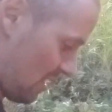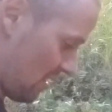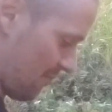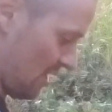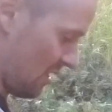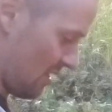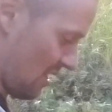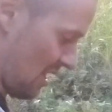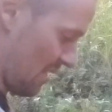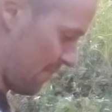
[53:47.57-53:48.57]
in the
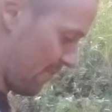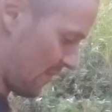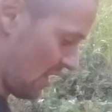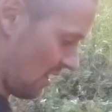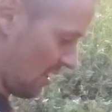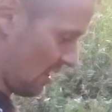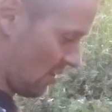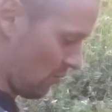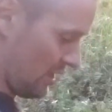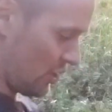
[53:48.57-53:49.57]
meantime,
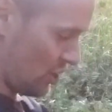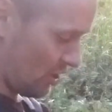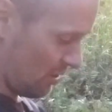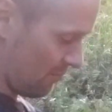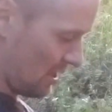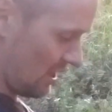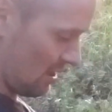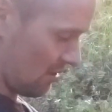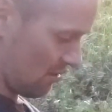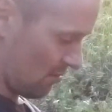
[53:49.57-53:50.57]
we should
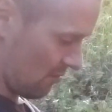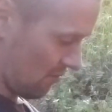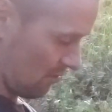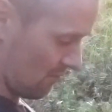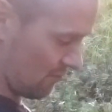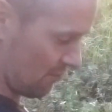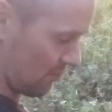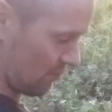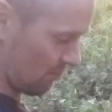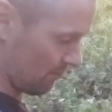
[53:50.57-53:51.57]
be,
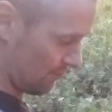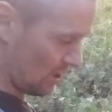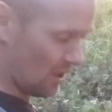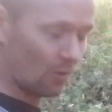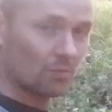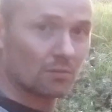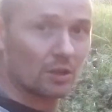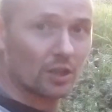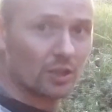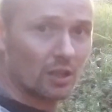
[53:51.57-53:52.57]
you know,
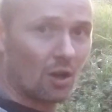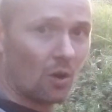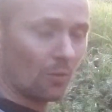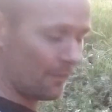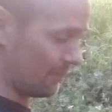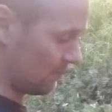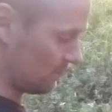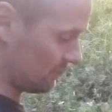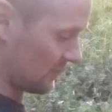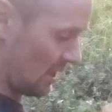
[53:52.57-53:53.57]
good to go.
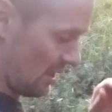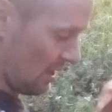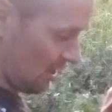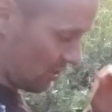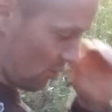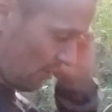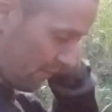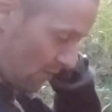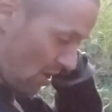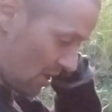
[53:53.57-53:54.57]
So
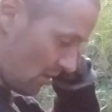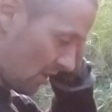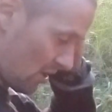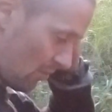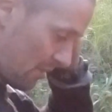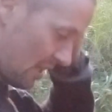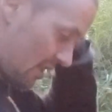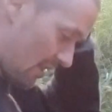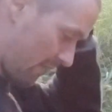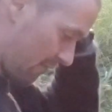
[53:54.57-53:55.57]
we've got our little bit
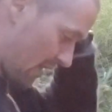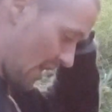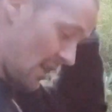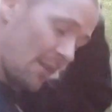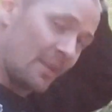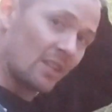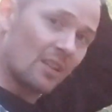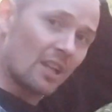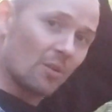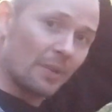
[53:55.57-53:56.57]
of, and I mean
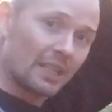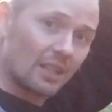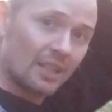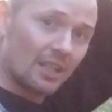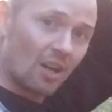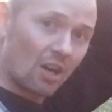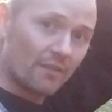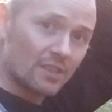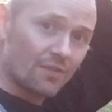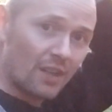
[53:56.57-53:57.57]
little bit, I didn't
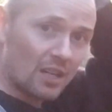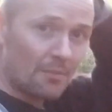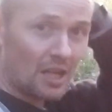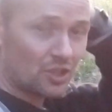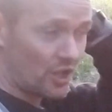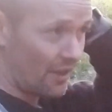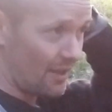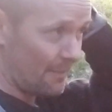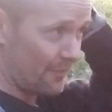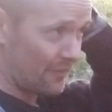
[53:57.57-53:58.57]
harvest very much of
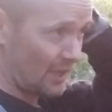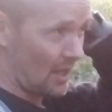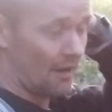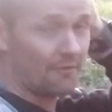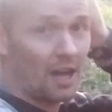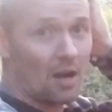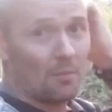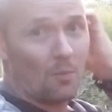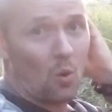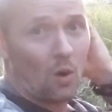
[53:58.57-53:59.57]
them. I found
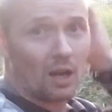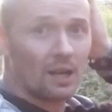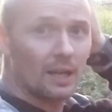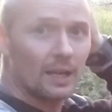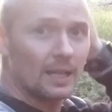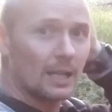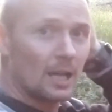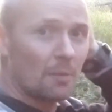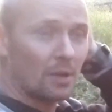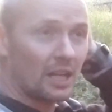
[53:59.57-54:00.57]
more,
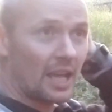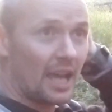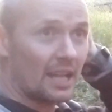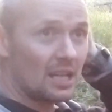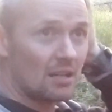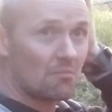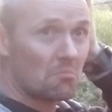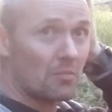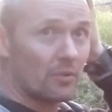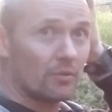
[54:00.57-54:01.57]
but again,
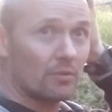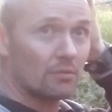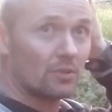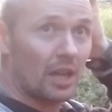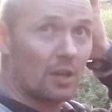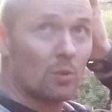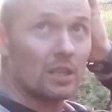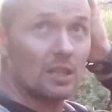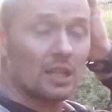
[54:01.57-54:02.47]
take what you